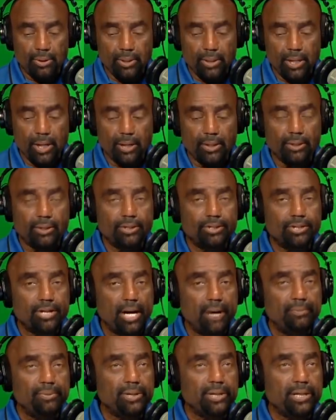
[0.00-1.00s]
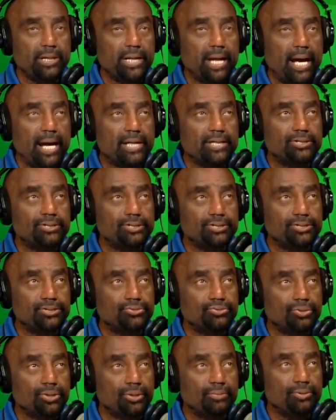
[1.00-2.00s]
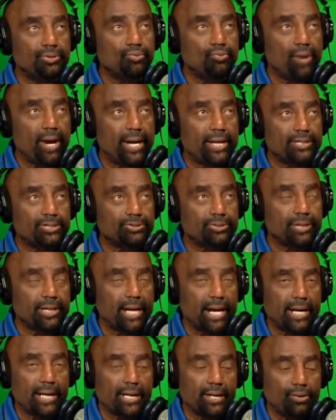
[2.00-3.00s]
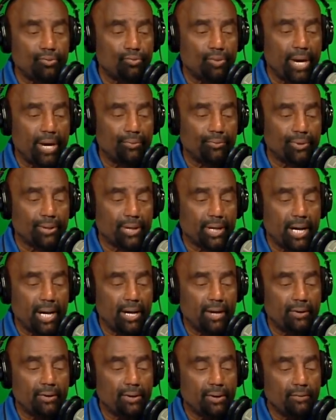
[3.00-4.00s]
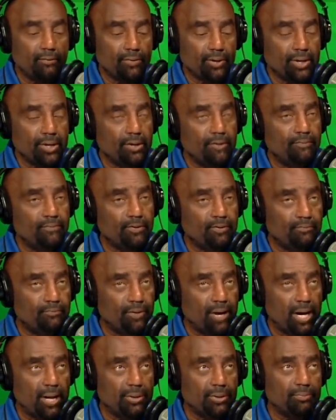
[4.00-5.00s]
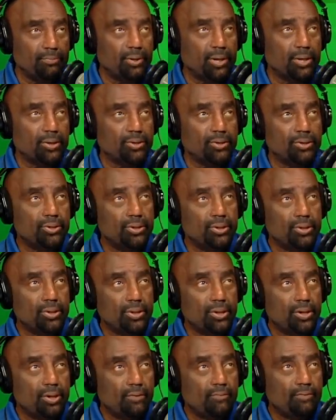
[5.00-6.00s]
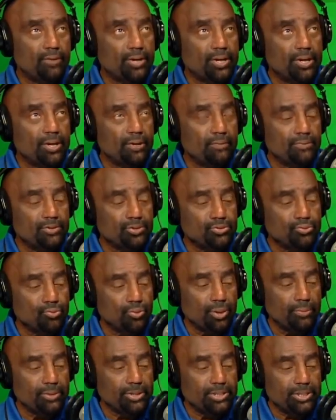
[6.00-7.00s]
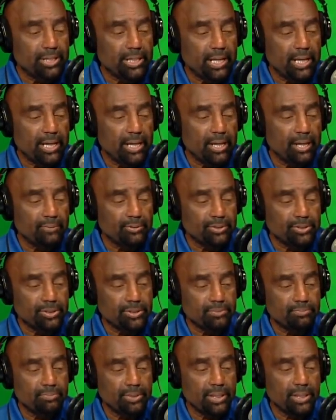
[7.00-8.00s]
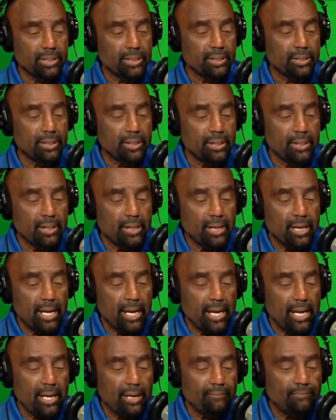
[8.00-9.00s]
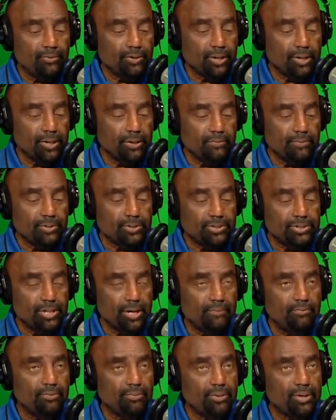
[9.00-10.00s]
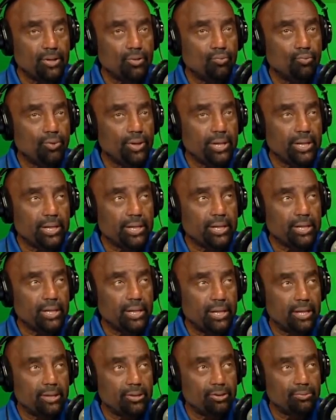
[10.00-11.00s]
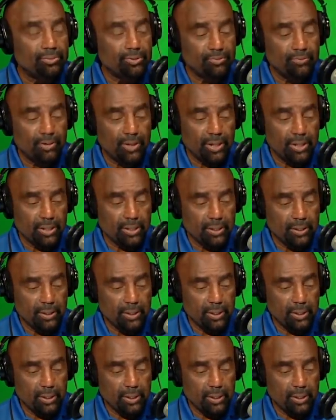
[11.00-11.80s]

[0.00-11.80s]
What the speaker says: Yeah, stop being nice. You just want to be right. So you got to get right with God. Forgive your father and mother. Forgive this woman. She can't help it. She's mean. And forgive yourself for being weak, and you'll be fine.